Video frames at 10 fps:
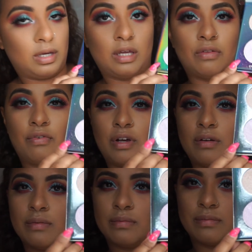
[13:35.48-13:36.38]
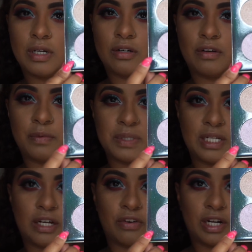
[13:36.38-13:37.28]
Ethereal, I don't know if I'm
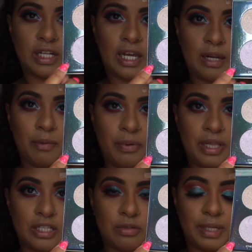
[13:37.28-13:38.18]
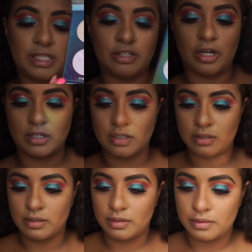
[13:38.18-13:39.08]
saying that correctly, and I'm gonna put that to my tear duct.
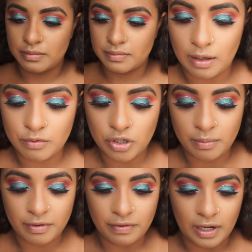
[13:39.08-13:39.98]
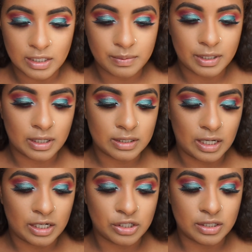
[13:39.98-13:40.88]
I'm trying to be fast because
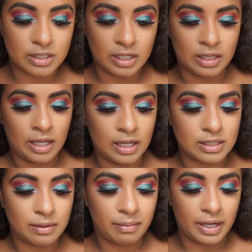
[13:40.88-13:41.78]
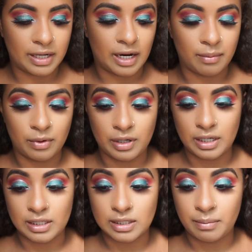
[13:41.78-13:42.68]
I just seen that my camera
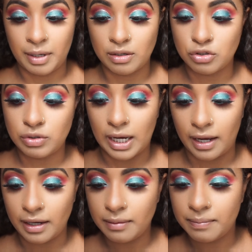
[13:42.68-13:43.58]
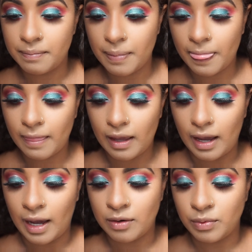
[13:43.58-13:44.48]
is about to die,
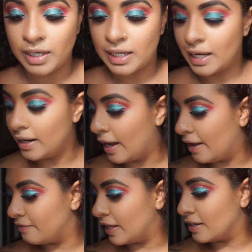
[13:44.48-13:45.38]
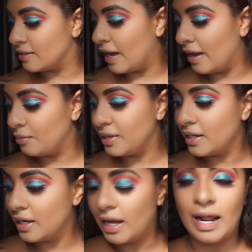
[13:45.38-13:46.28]
and we cannot
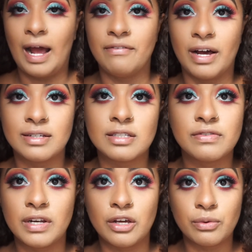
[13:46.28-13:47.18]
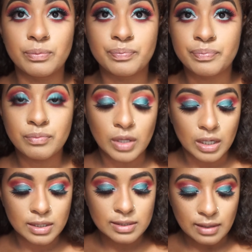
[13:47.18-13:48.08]
half-ass this video.
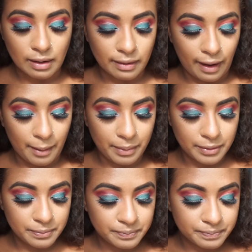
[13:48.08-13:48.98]
It's not gonna happen.